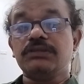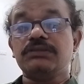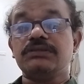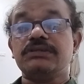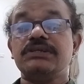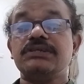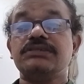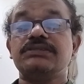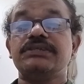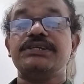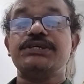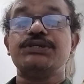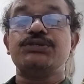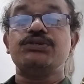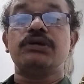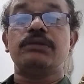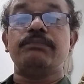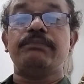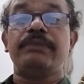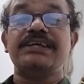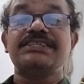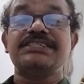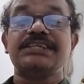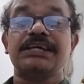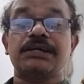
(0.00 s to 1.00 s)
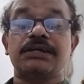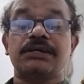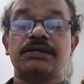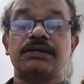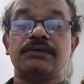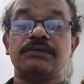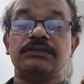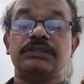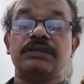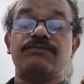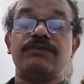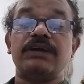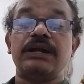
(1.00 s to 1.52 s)
This is your basic,
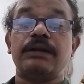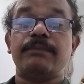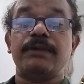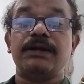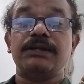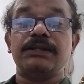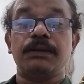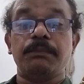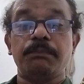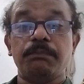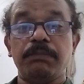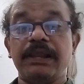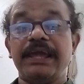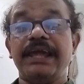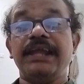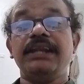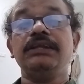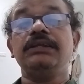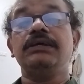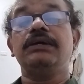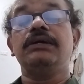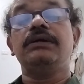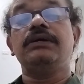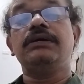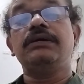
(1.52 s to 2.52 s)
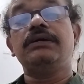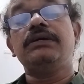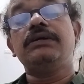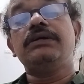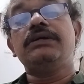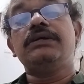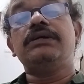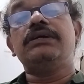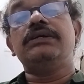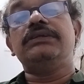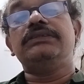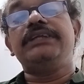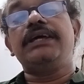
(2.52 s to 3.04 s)
the fundamental plane.
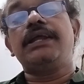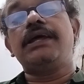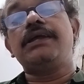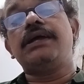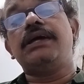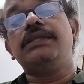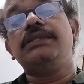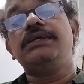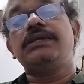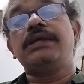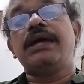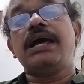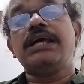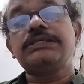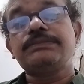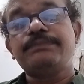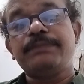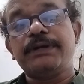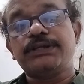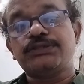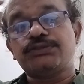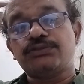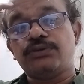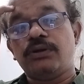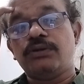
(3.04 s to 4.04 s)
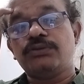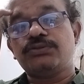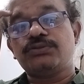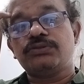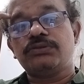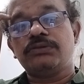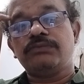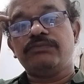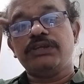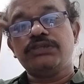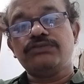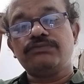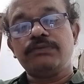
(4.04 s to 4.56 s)
There are other aspects
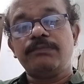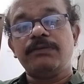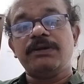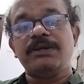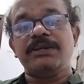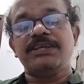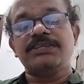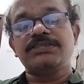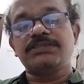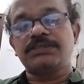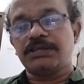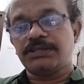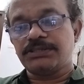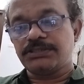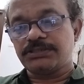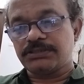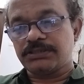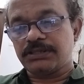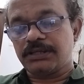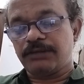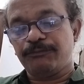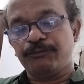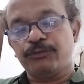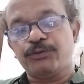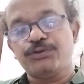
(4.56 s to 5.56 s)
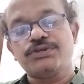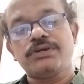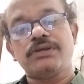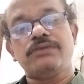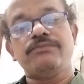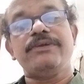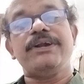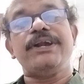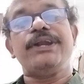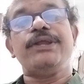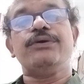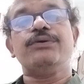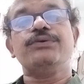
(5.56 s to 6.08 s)
also which we will discuss in future
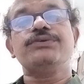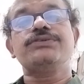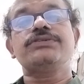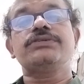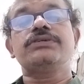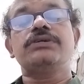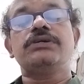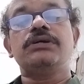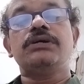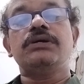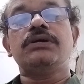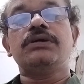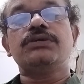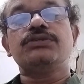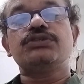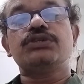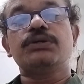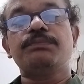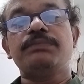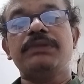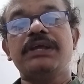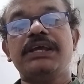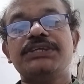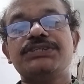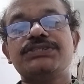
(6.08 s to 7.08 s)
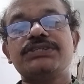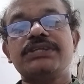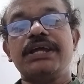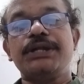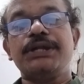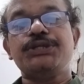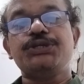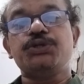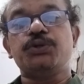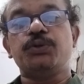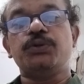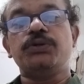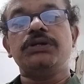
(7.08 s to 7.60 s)
videos. So please stay
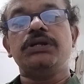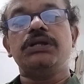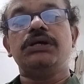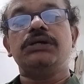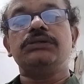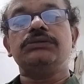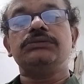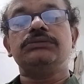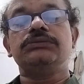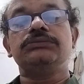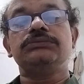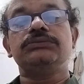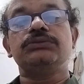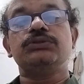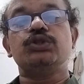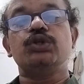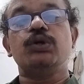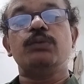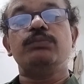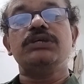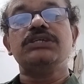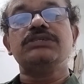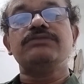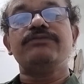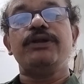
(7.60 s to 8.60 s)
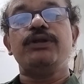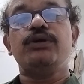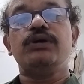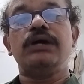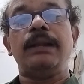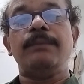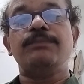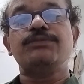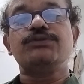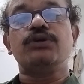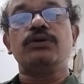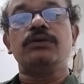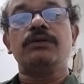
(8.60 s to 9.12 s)
tuned. Hope this video
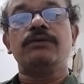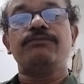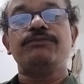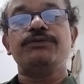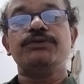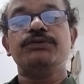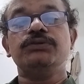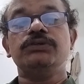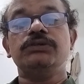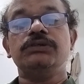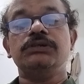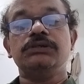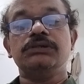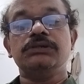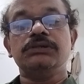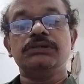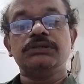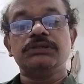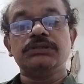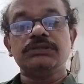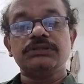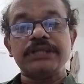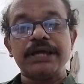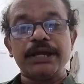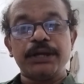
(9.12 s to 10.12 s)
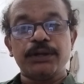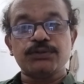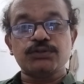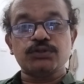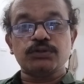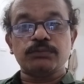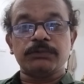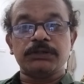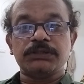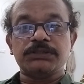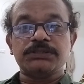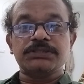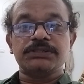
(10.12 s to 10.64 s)
helps all of you. Thank you
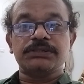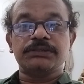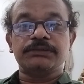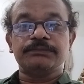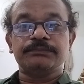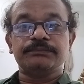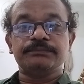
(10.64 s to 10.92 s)
so much.